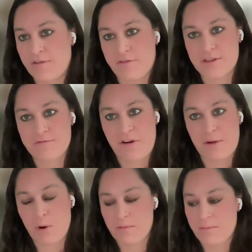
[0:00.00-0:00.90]
of this
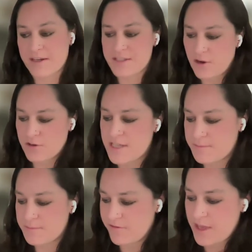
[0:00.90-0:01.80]
very problematic
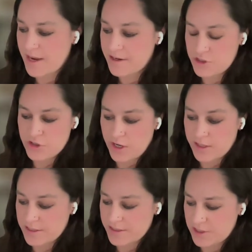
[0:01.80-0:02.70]
concept of the energy
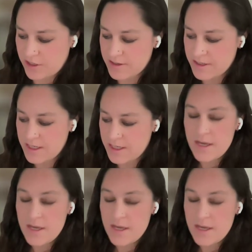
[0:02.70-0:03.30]
transition.